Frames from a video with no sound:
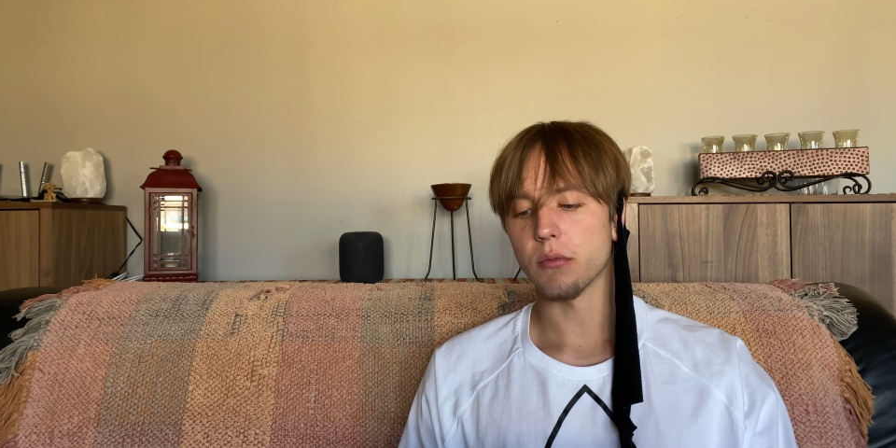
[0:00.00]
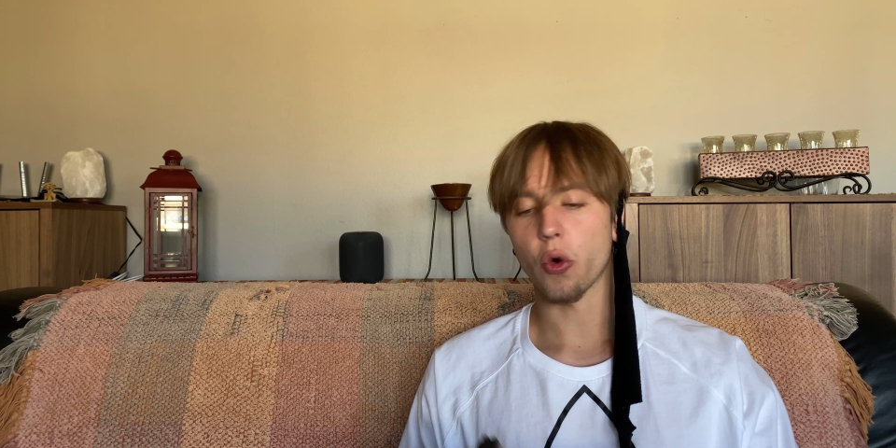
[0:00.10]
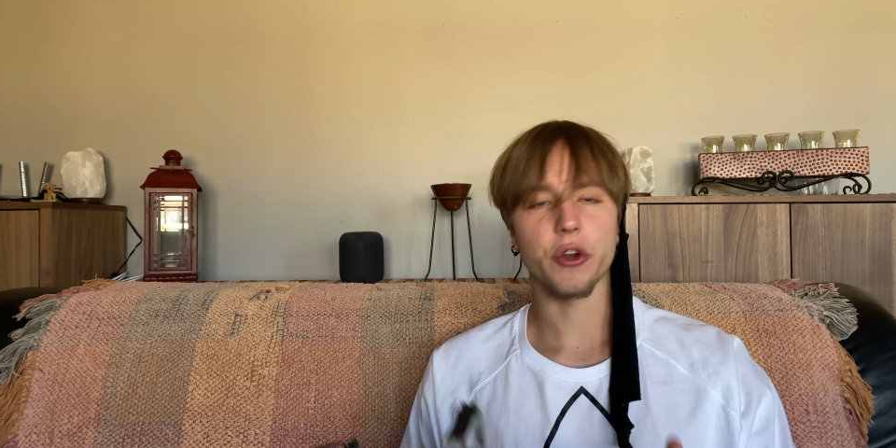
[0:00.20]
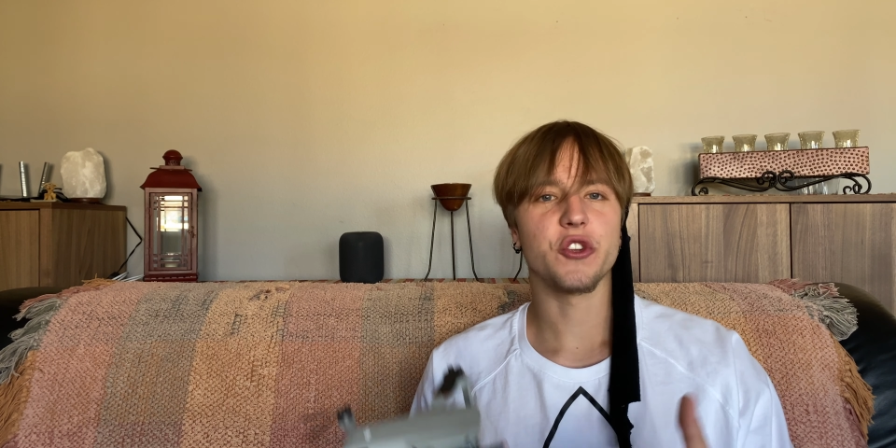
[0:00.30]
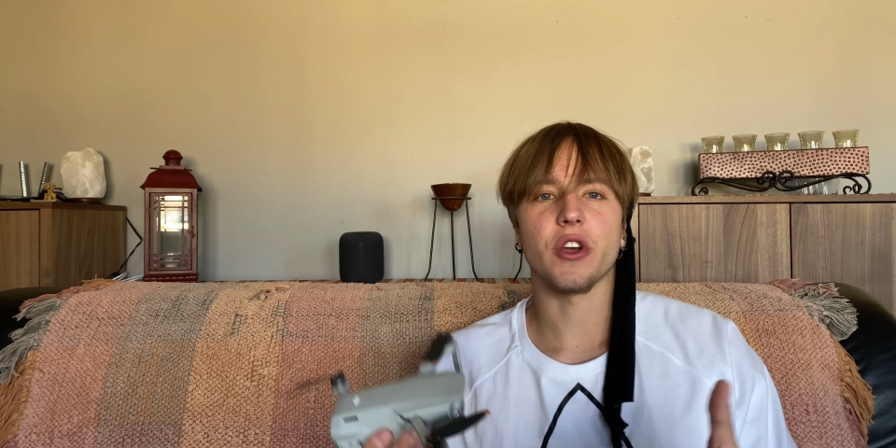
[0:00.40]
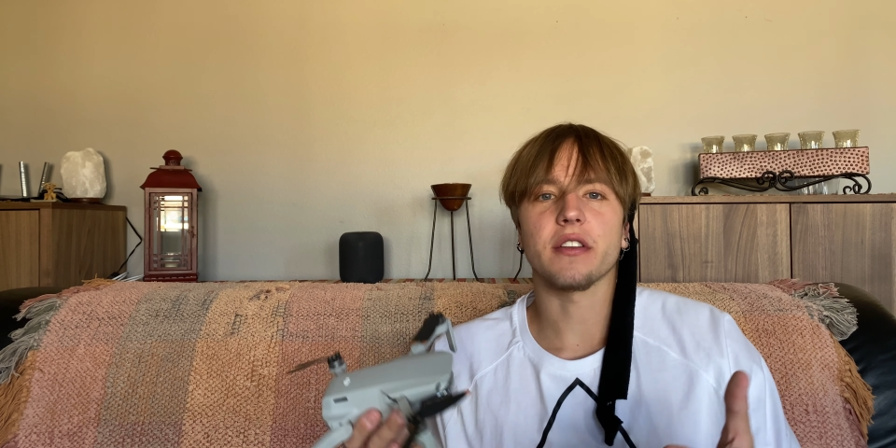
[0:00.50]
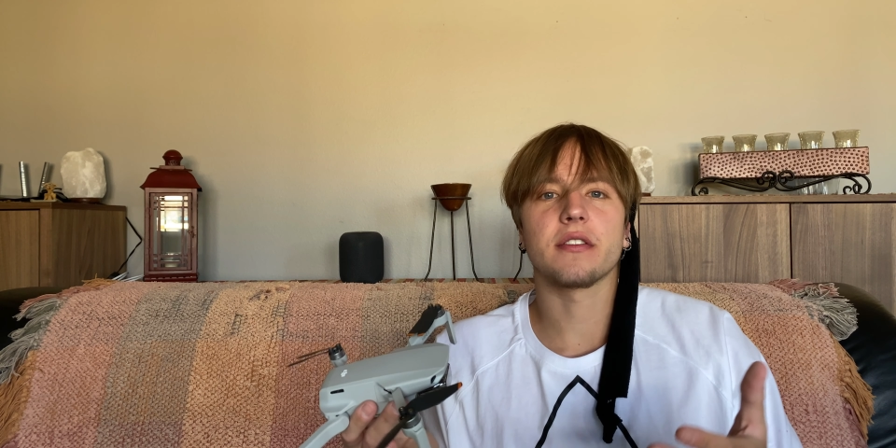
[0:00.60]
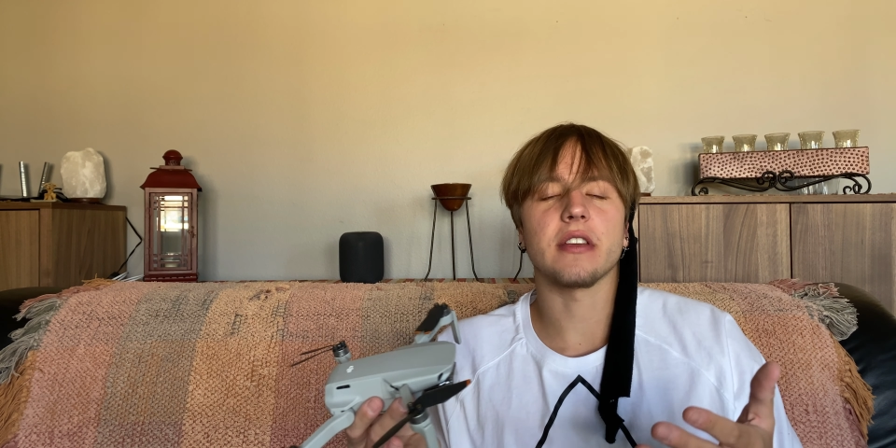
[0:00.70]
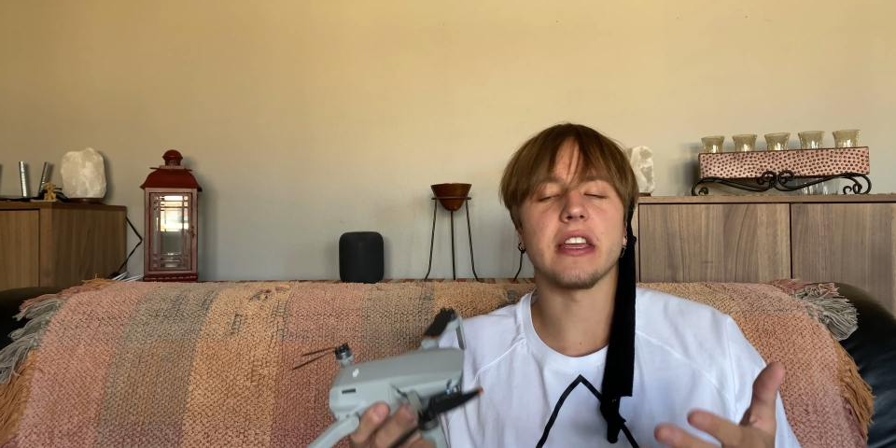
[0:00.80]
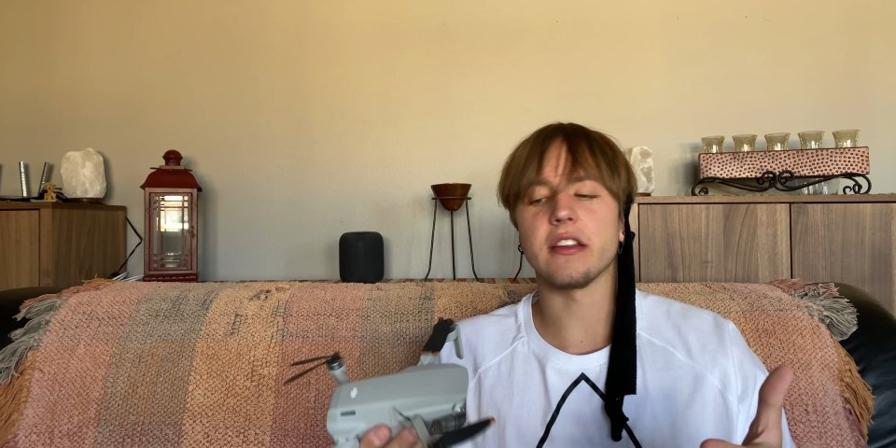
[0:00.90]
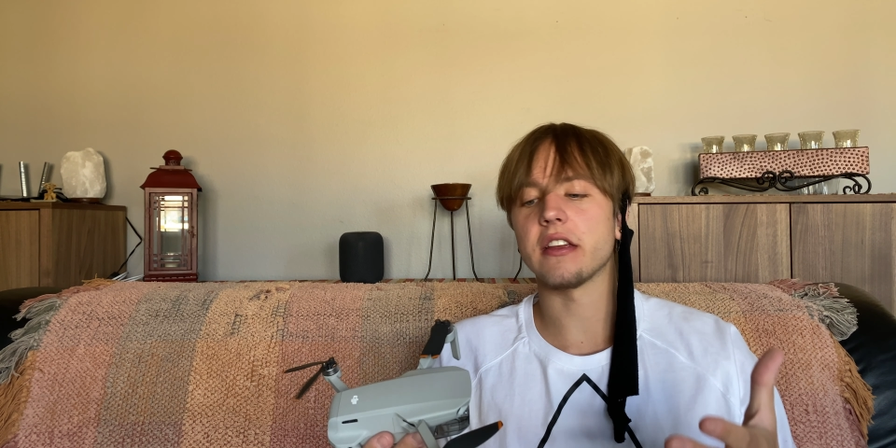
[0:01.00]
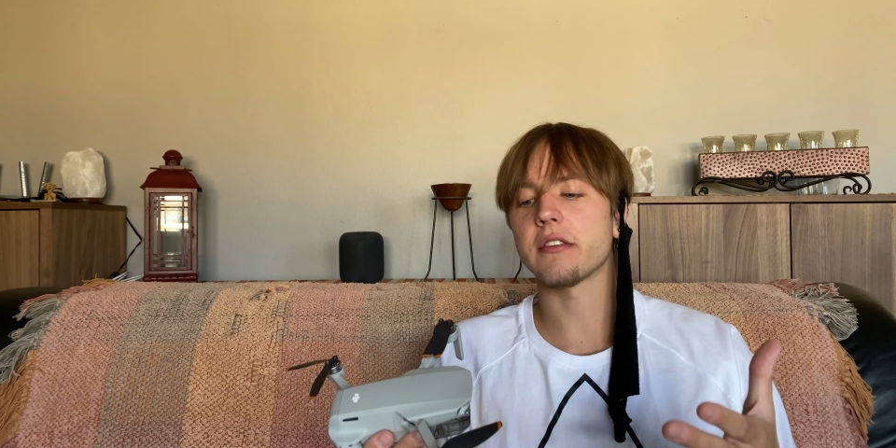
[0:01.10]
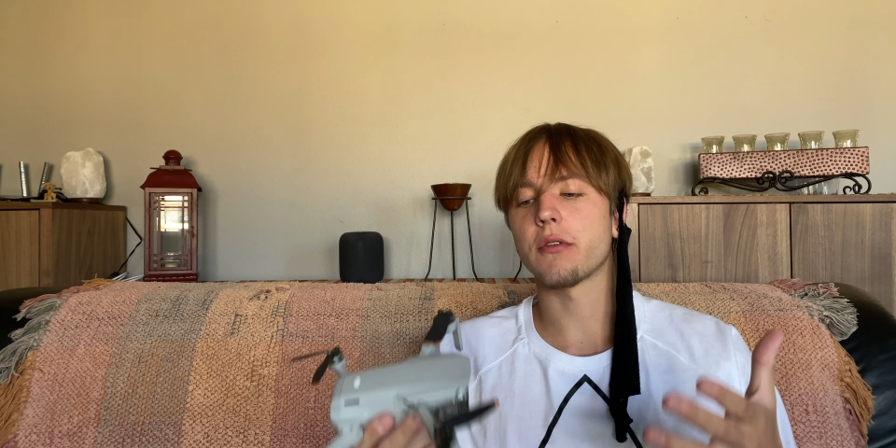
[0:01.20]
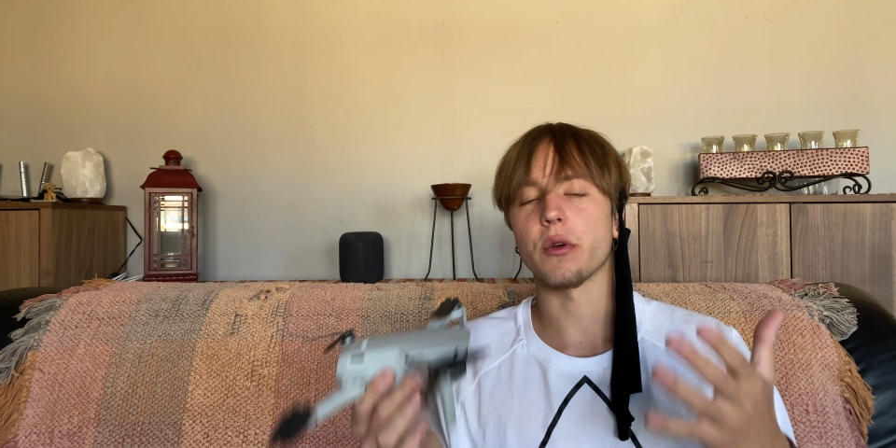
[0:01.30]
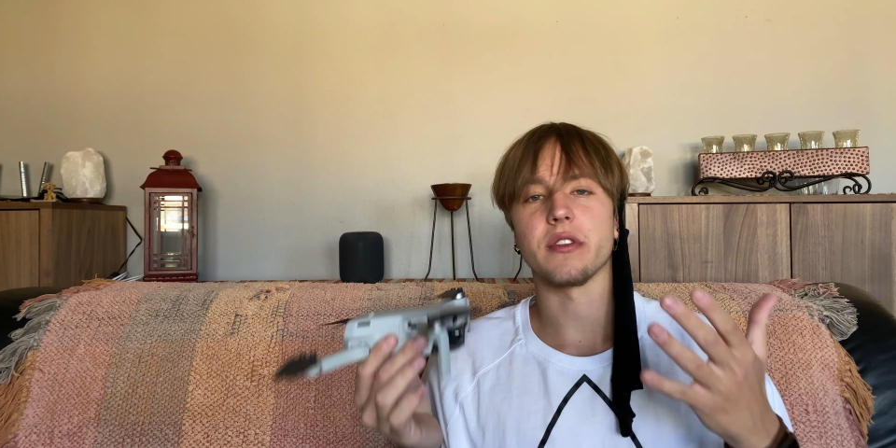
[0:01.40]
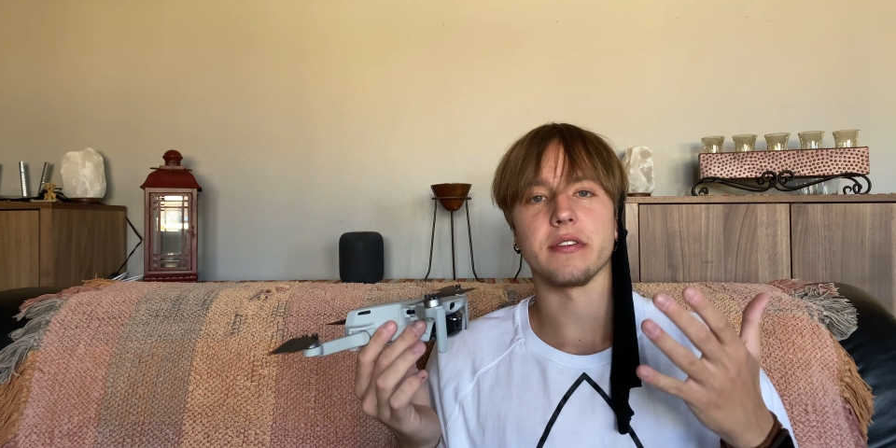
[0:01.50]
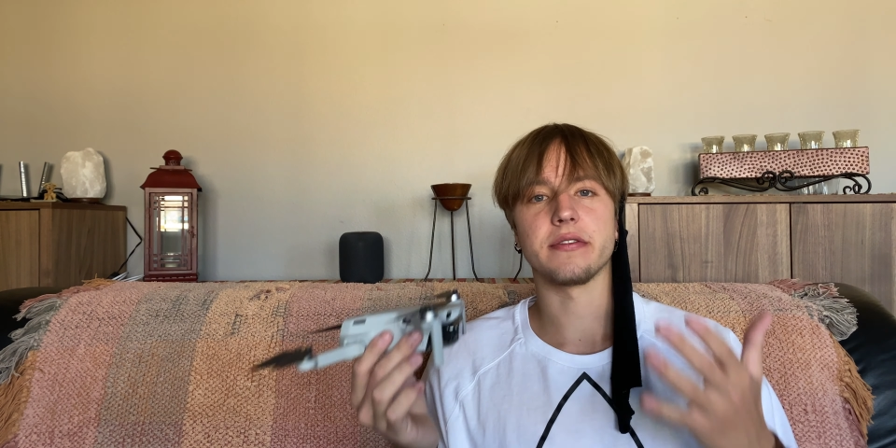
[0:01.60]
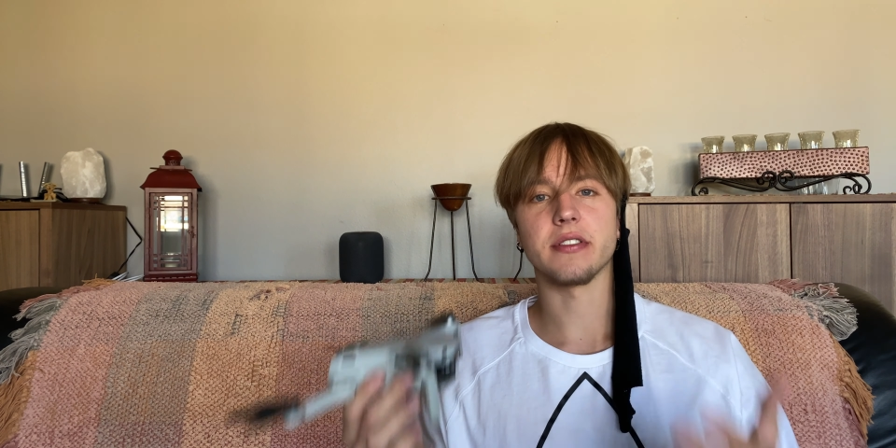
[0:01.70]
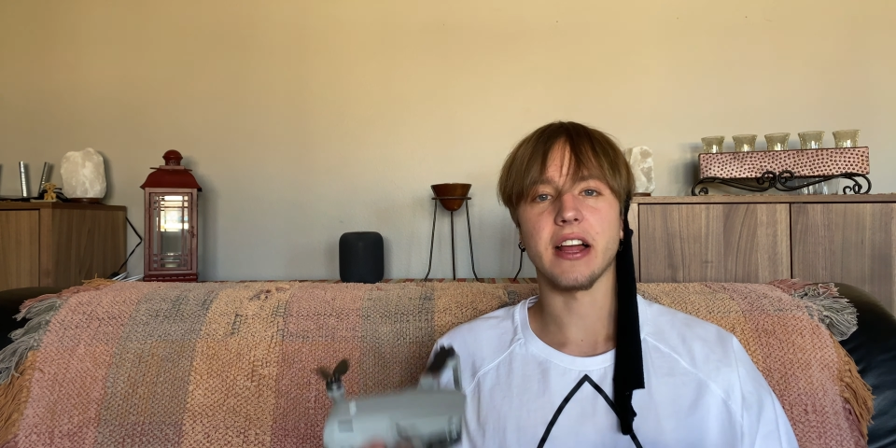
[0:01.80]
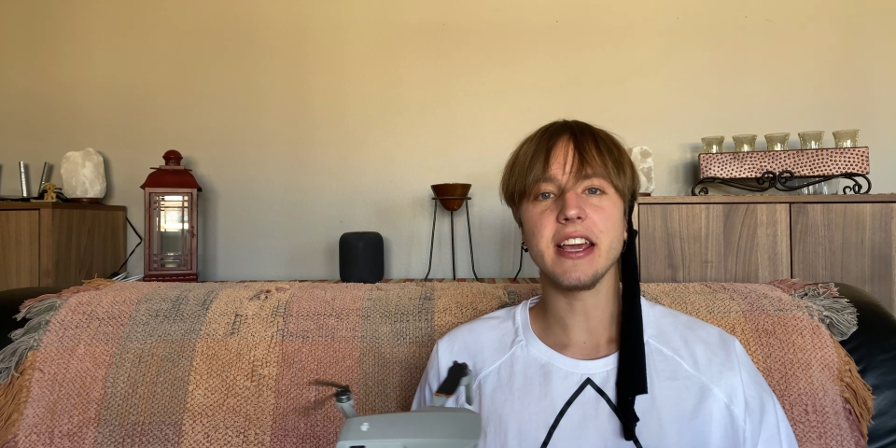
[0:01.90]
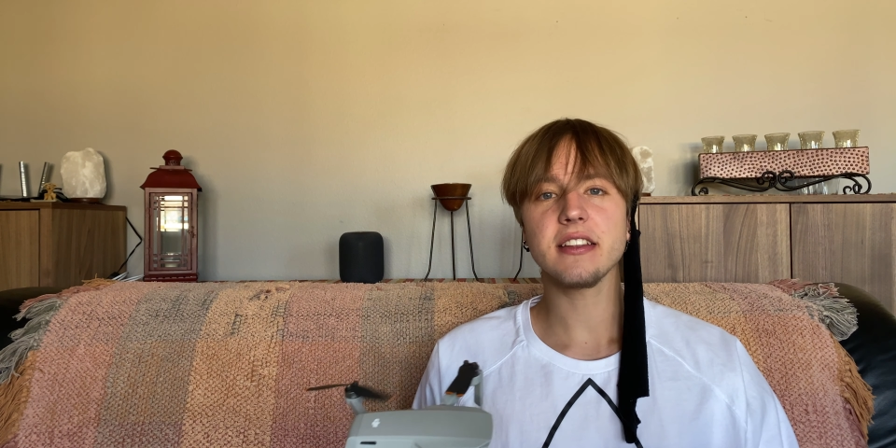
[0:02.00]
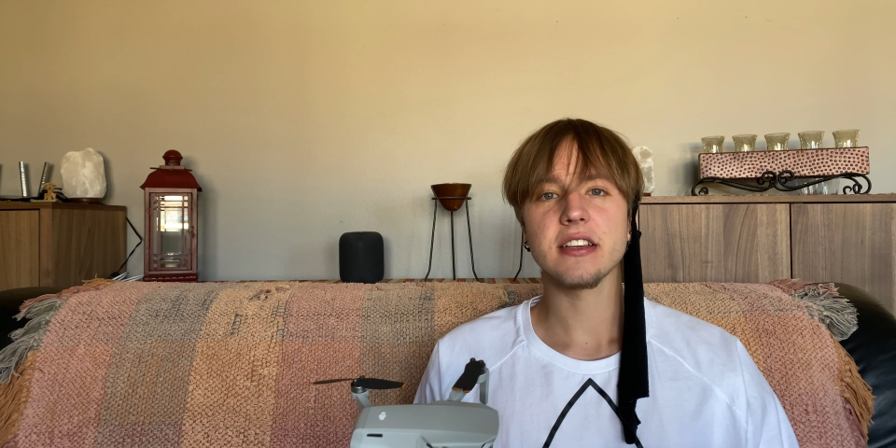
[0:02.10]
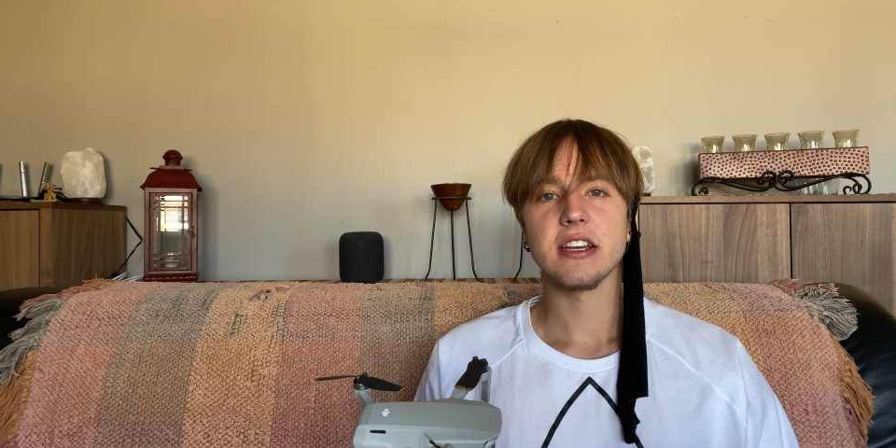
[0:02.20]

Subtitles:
or just in it for the flight,